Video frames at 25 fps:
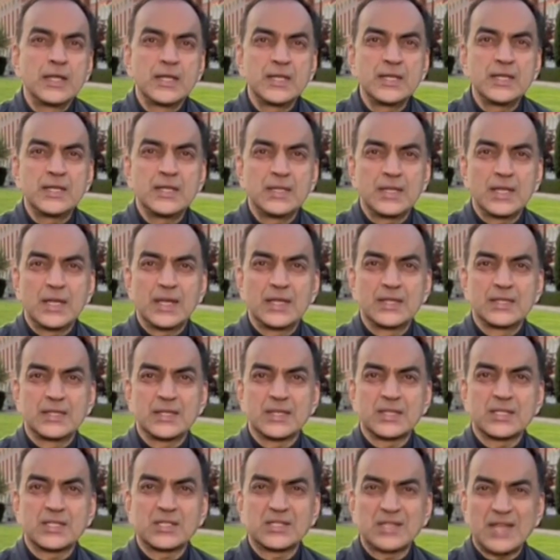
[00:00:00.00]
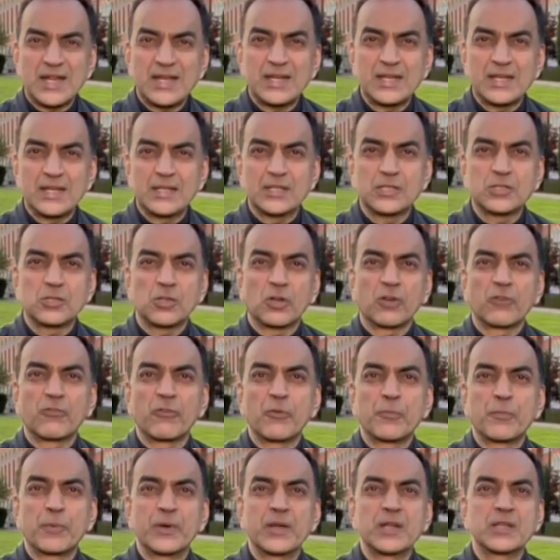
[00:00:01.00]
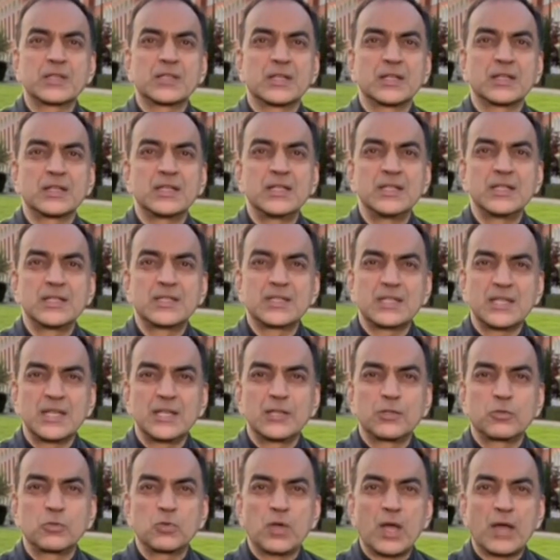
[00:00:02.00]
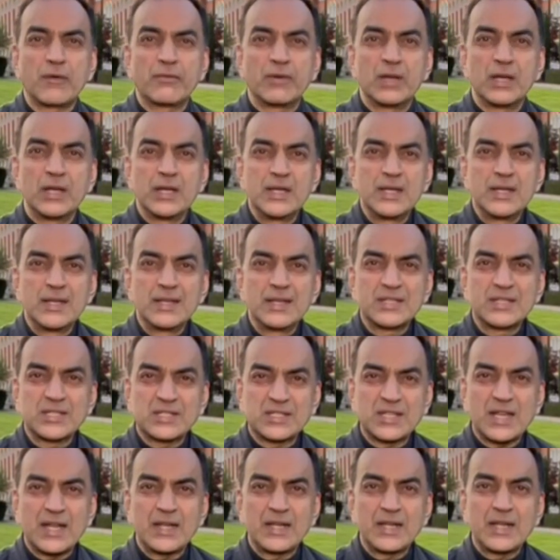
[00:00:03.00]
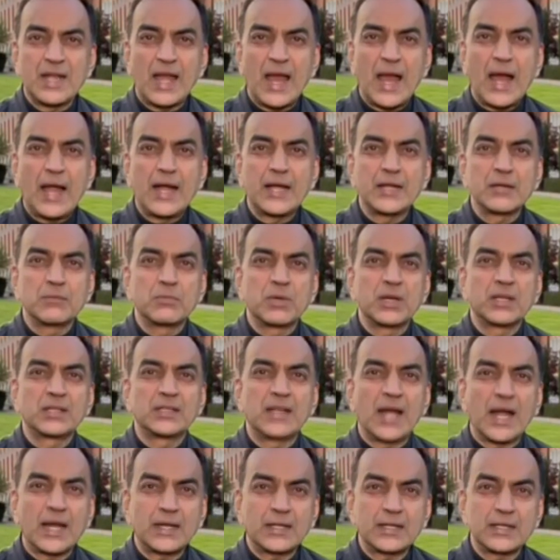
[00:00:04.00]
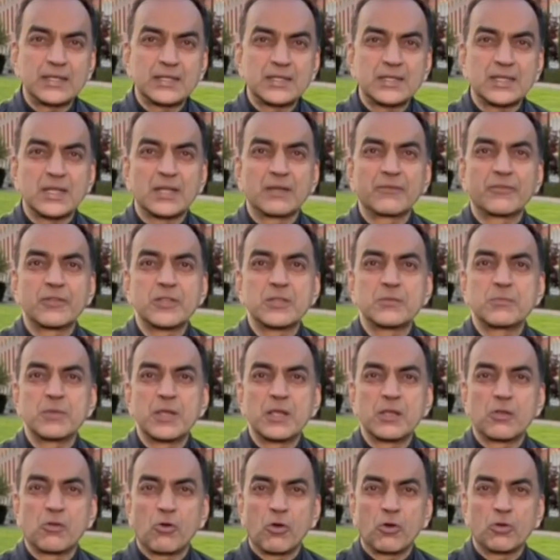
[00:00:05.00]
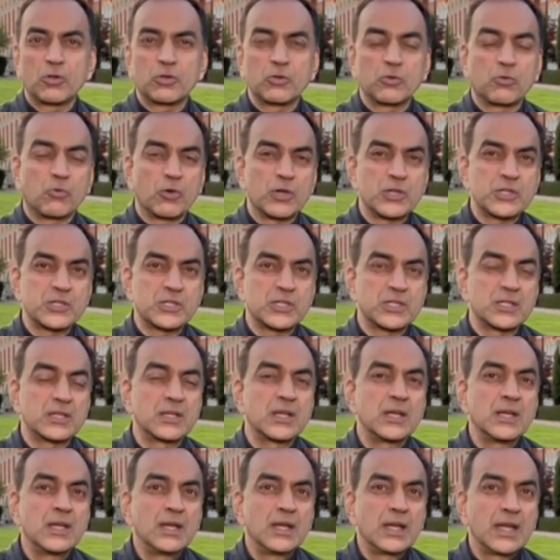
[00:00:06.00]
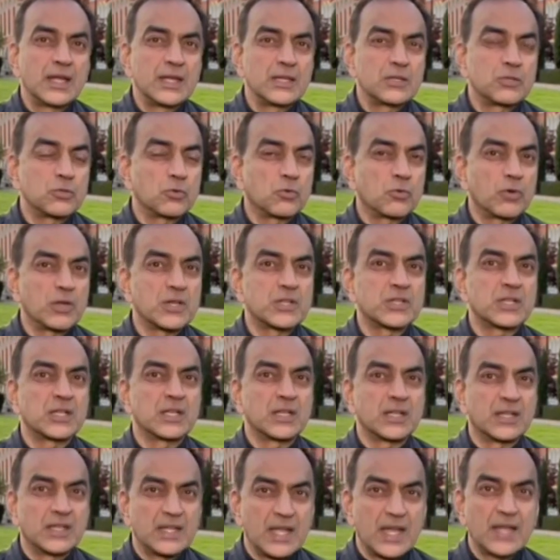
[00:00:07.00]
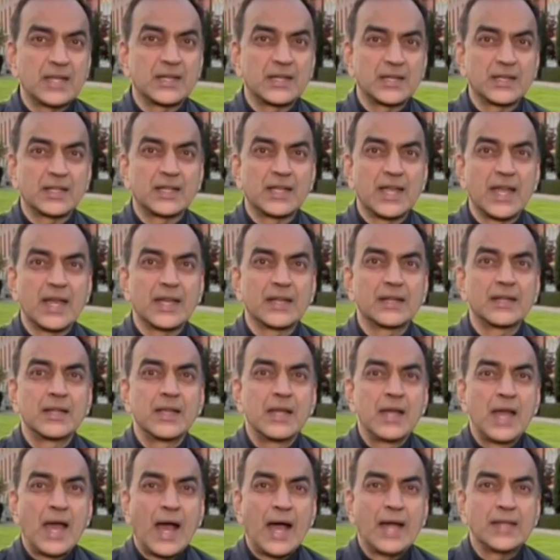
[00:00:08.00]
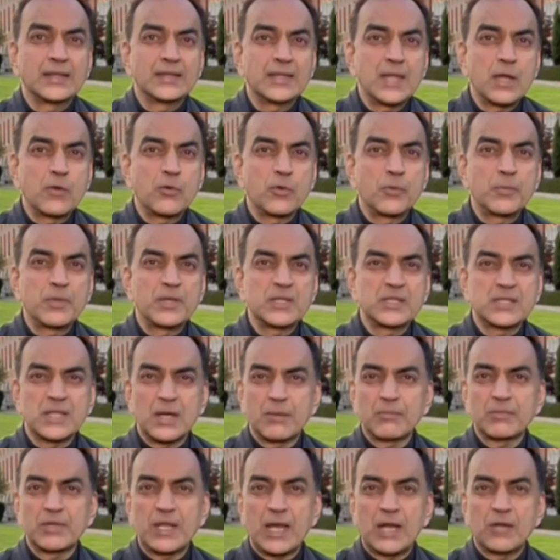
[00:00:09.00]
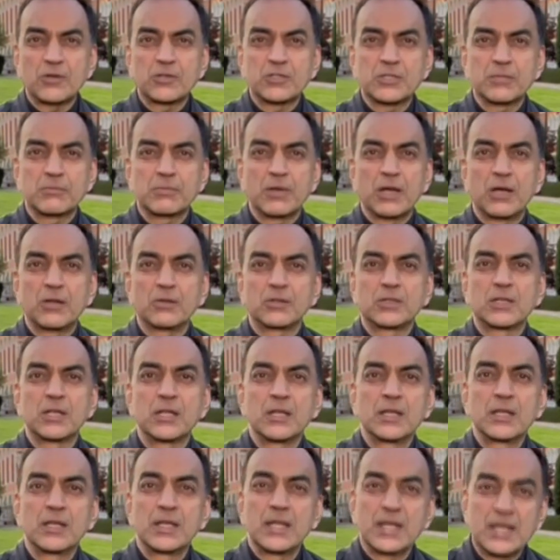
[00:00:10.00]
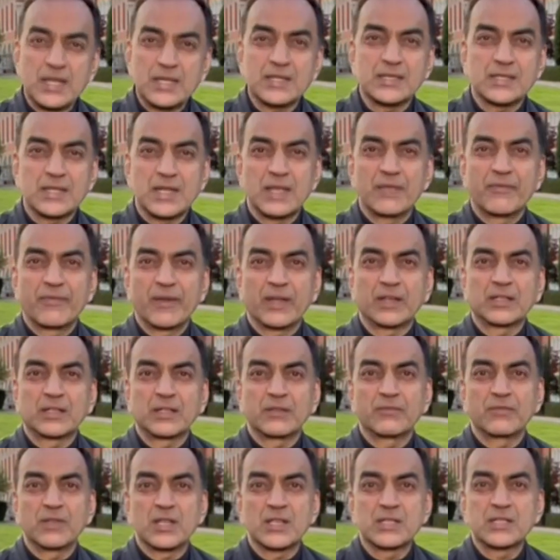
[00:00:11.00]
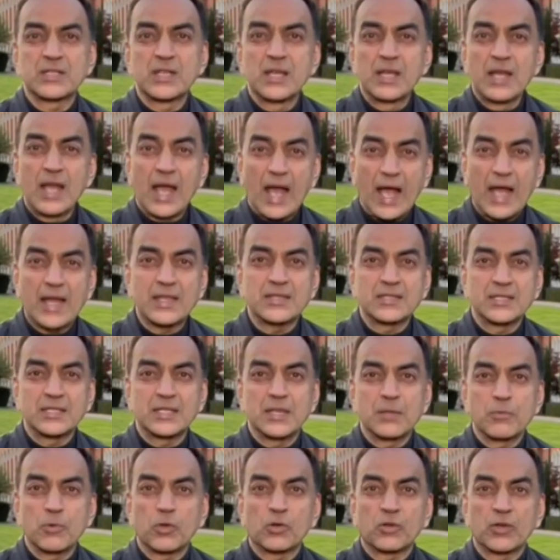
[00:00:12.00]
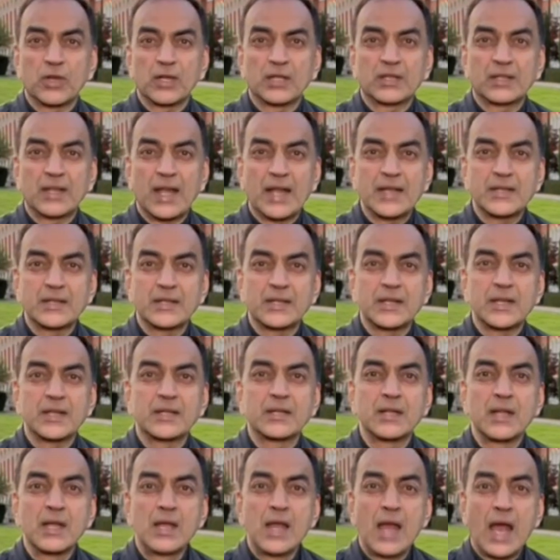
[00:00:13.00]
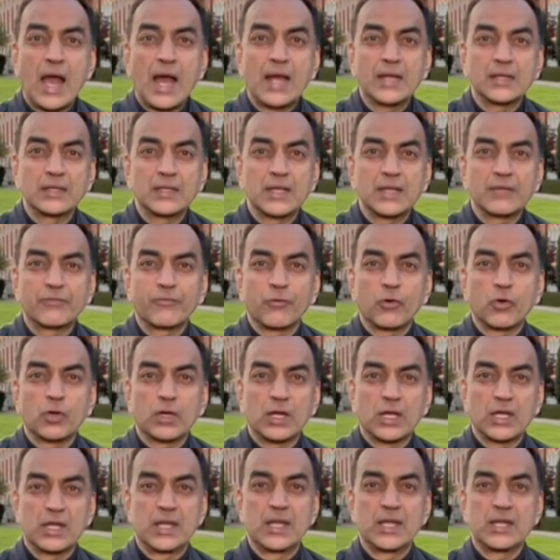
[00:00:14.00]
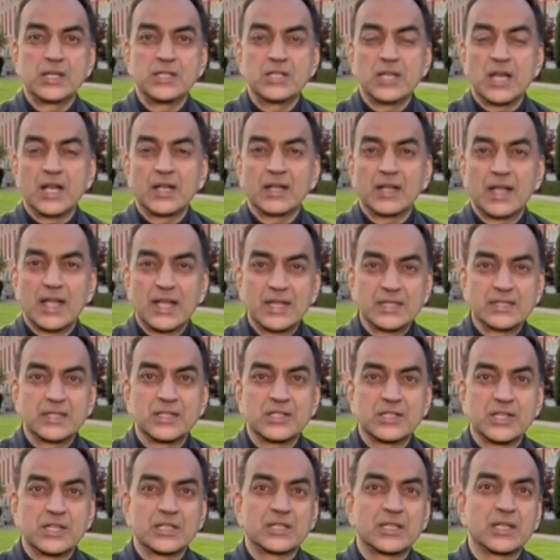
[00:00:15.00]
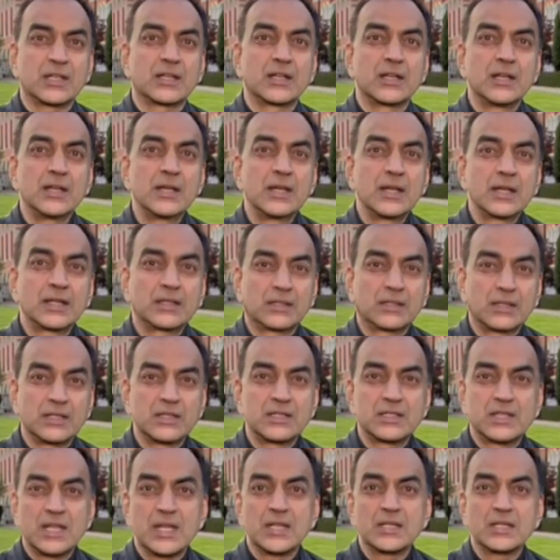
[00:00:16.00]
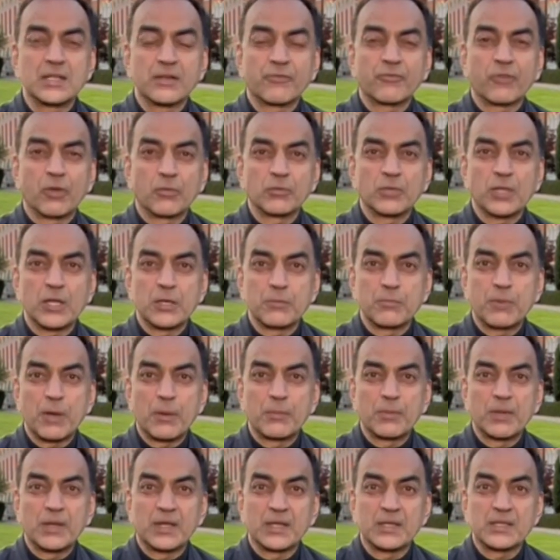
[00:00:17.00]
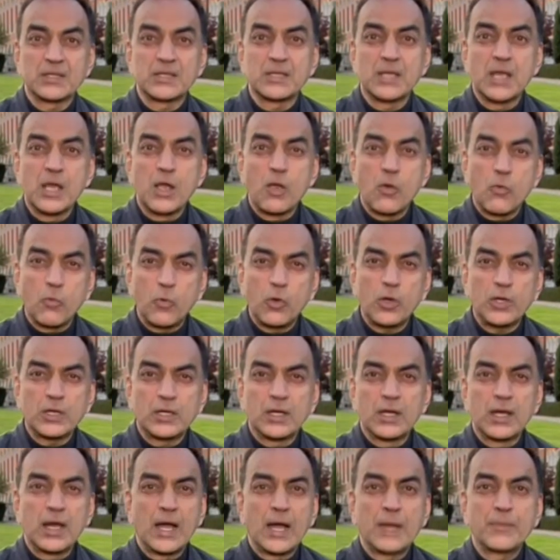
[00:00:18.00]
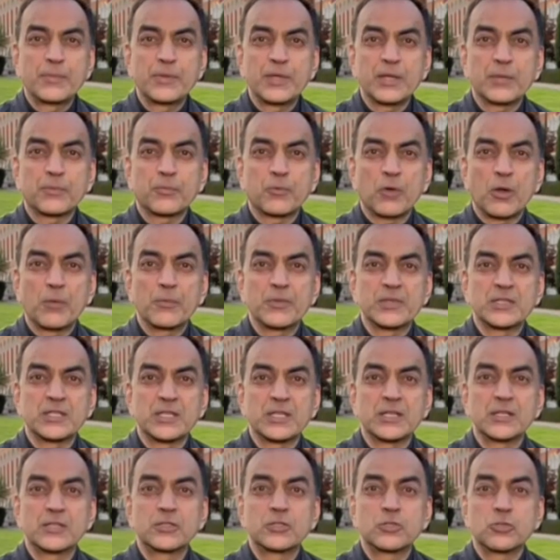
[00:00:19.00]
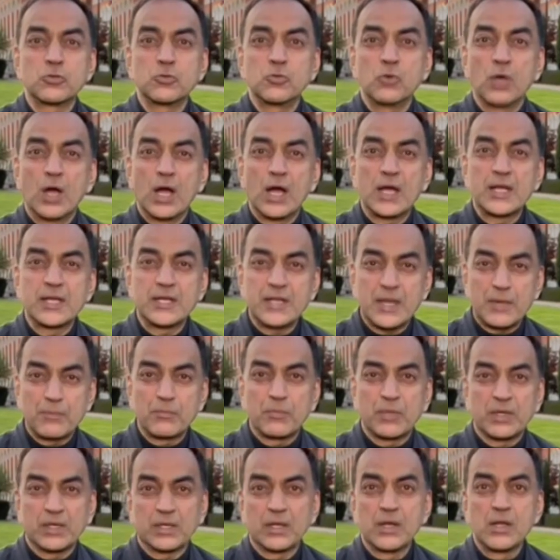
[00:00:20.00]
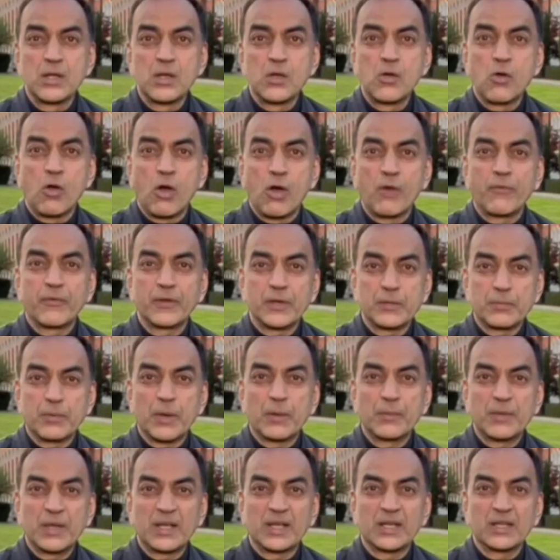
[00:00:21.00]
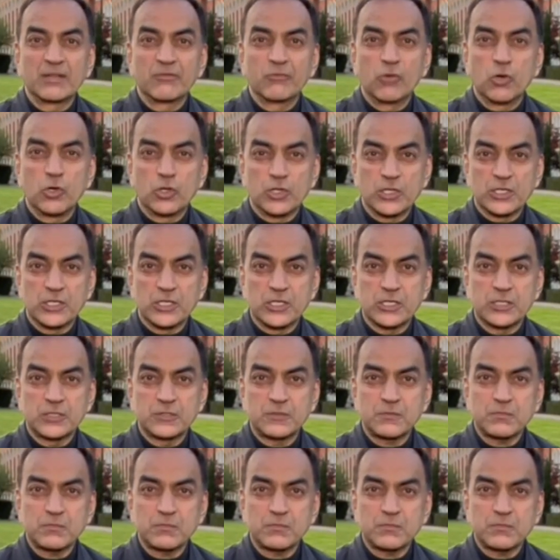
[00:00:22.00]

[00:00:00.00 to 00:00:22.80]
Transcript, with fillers: He is a steady sort of a person. He seemed to have a steady hand, but that itself is being called to question, into question again and again, and there will be some doubts about his effectiveness as the Democrat candidate, and therefore a young, energetic contender from the Republicans would appear promising to a number of Republican voters.